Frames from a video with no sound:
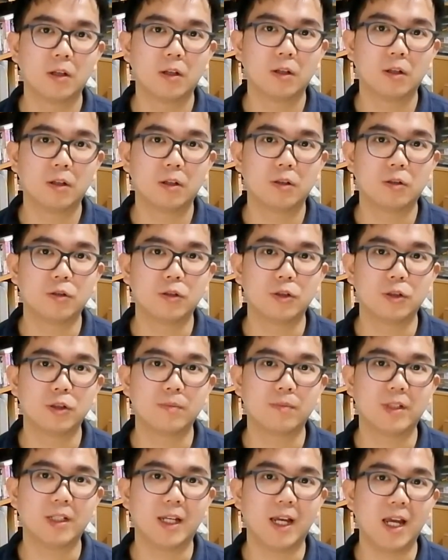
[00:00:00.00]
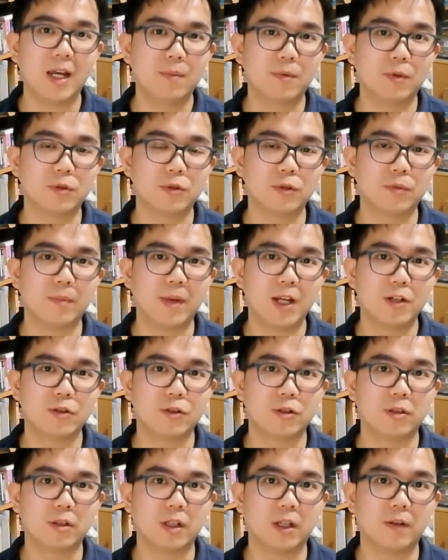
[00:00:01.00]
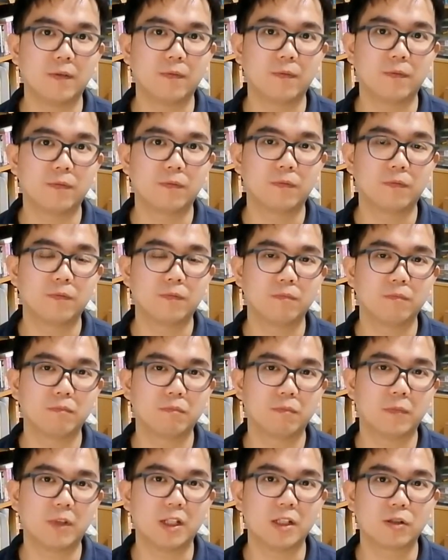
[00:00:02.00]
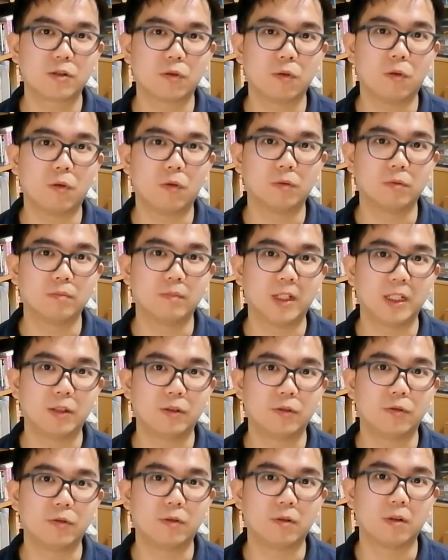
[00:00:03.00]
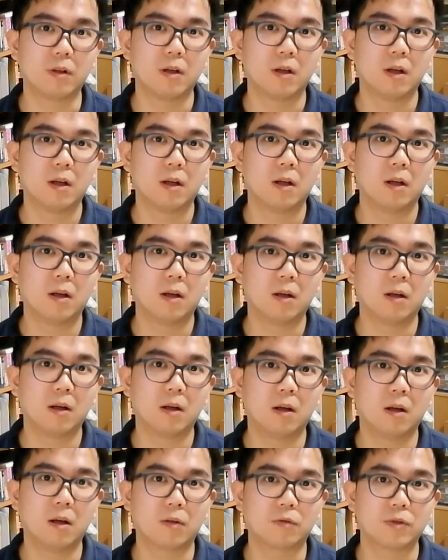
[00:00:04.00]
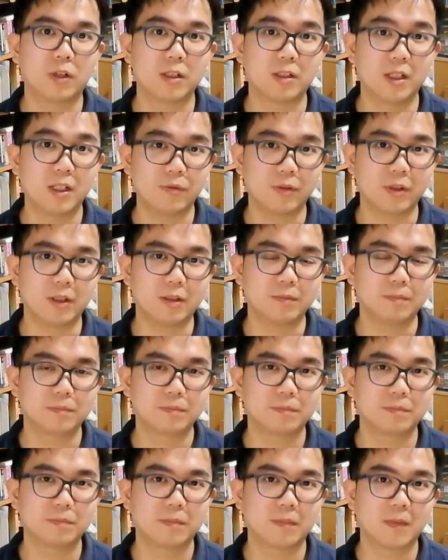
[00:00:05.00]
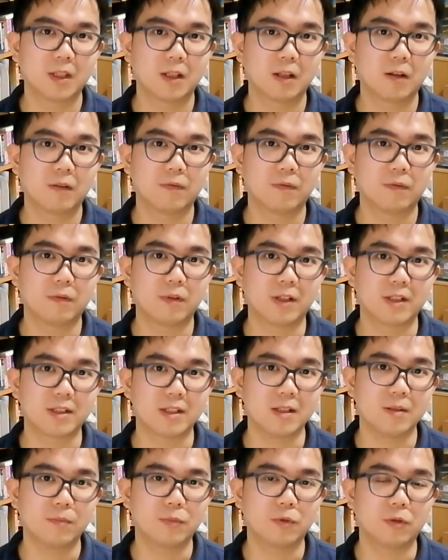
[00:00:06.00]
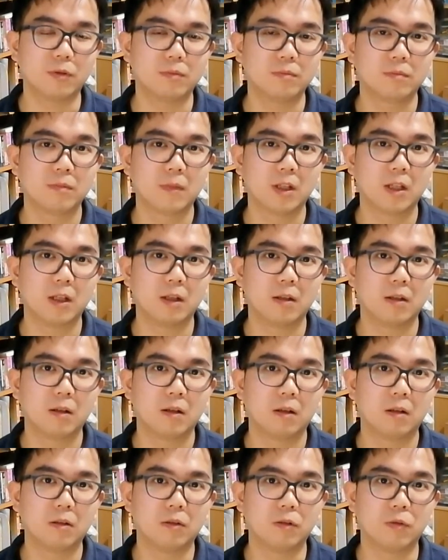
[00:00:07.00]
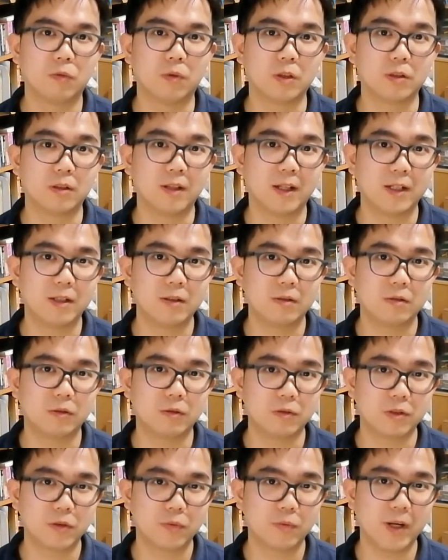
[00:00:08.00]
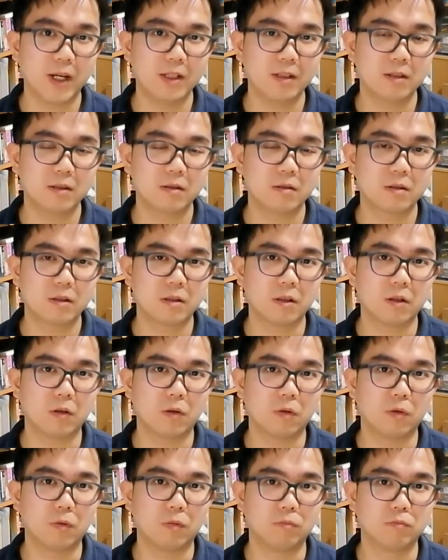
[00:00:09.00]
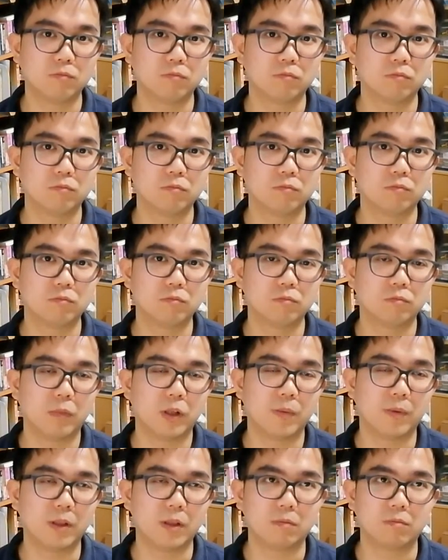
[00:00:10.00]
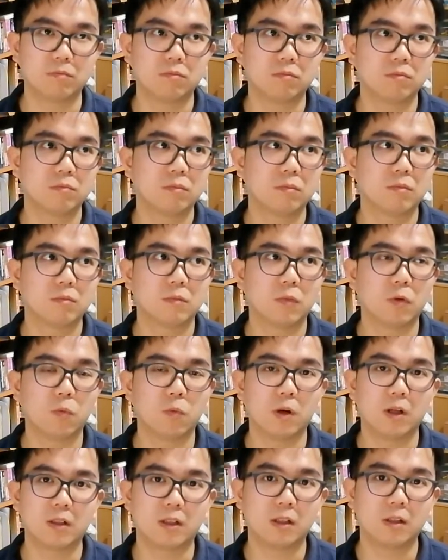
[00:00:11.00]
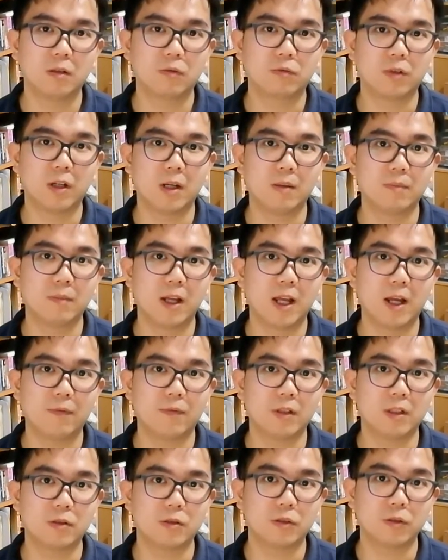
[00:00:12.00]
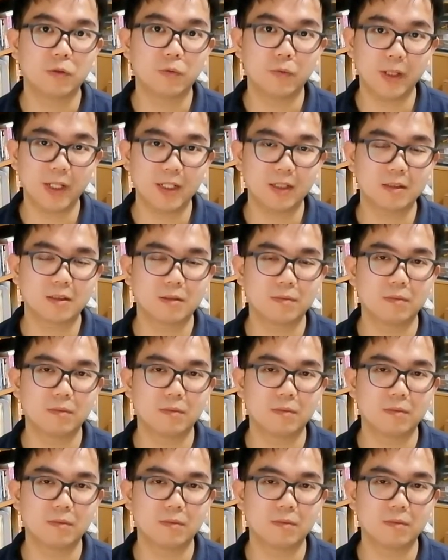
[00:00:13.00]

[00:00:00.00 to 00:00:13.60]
You should be able to measure if this goal meets your criteria. For example, you want to lose weight, so maybe 1 kilogram every 2 weeks.